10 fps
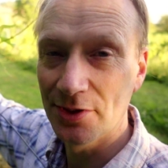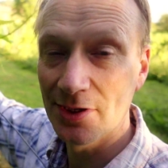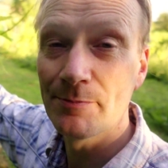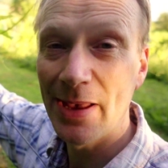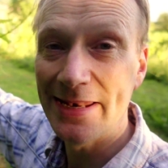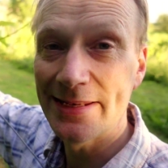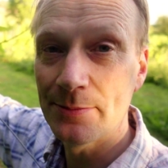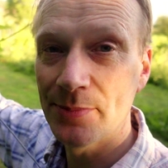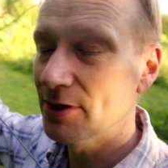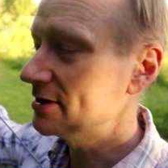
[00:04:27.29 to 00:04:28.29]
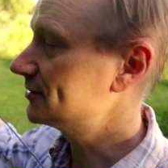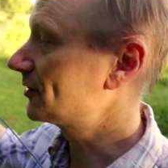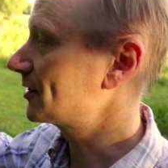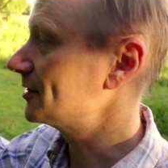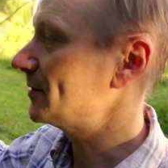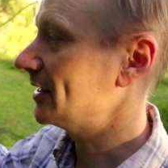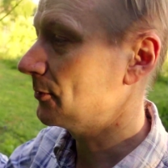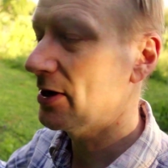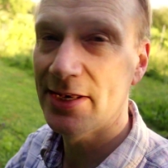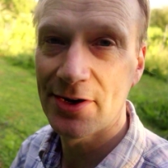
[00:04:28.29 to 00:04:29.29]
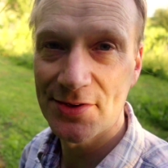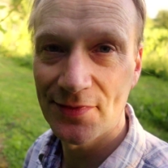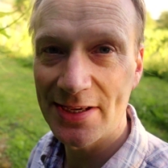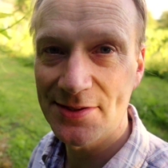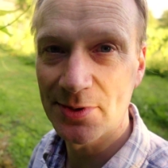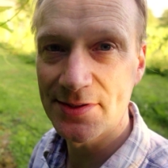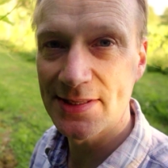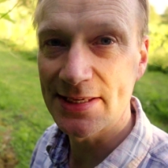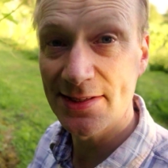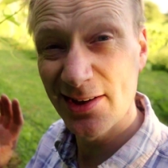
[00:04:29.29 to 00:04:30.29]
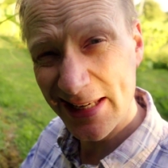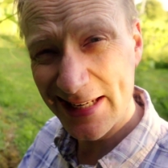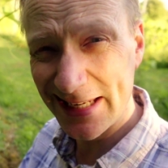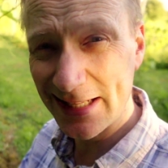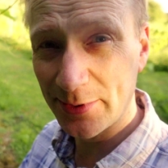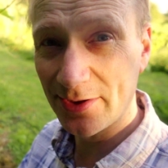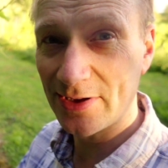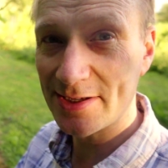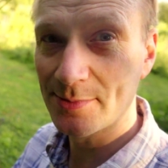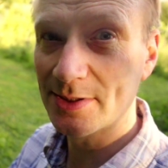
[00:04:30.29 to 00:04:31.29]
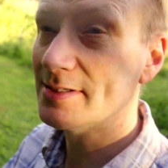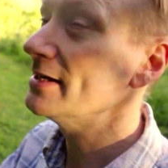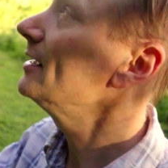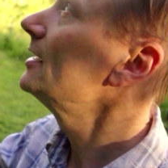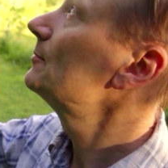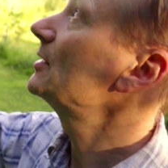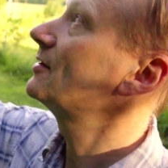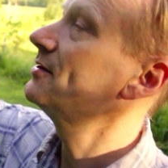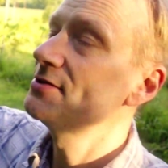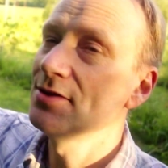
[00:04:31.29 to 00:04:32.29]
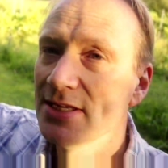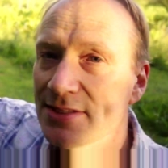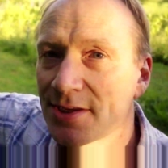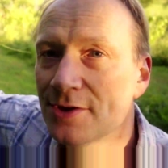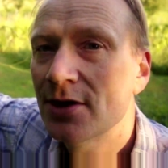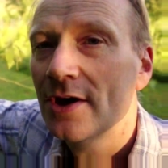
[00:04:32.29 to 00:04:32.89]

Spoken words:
You can bend it, but it's not going to be anywhere near as flexible as this. And you need a little bit of flexibility because you need to